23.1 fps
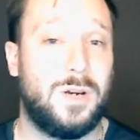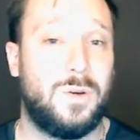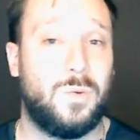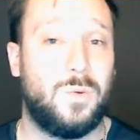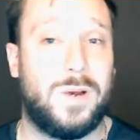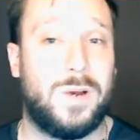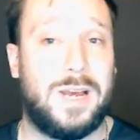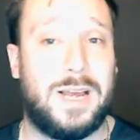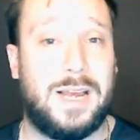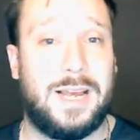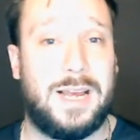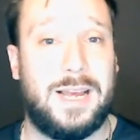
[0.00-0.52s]

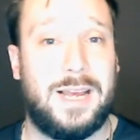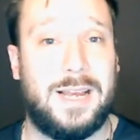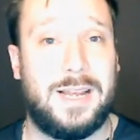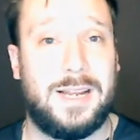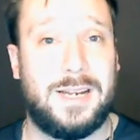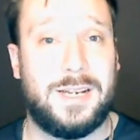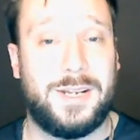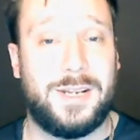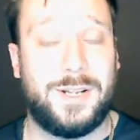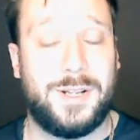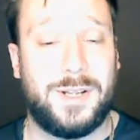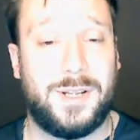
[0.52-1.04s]

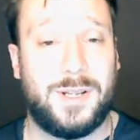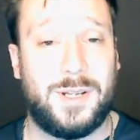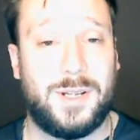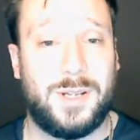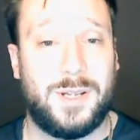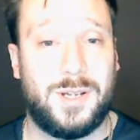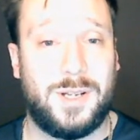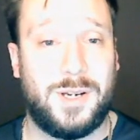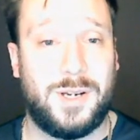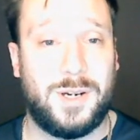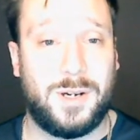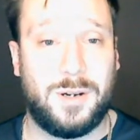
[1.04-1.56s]
when
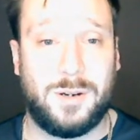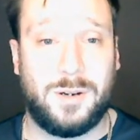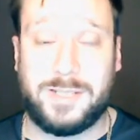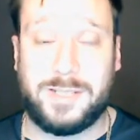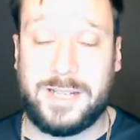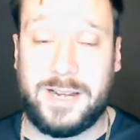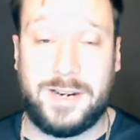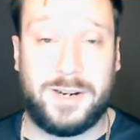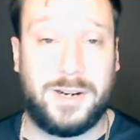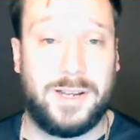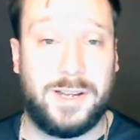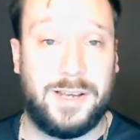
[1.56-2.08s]
your
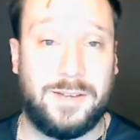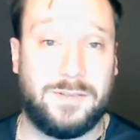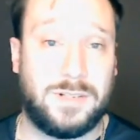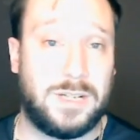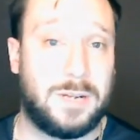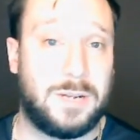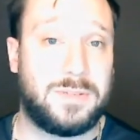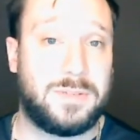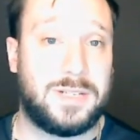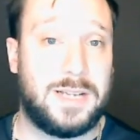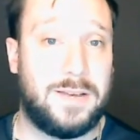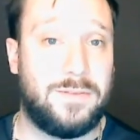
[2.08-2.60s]
goaltender gives
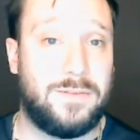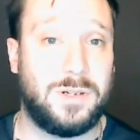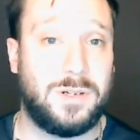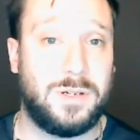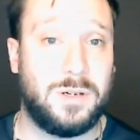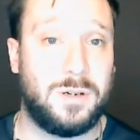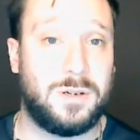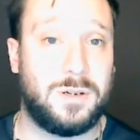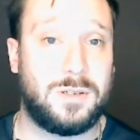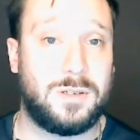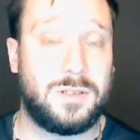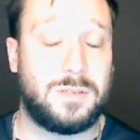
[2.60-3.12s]
up seven
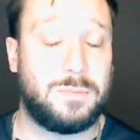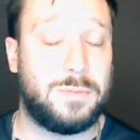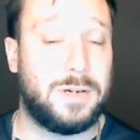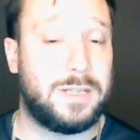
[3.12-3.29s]
goals,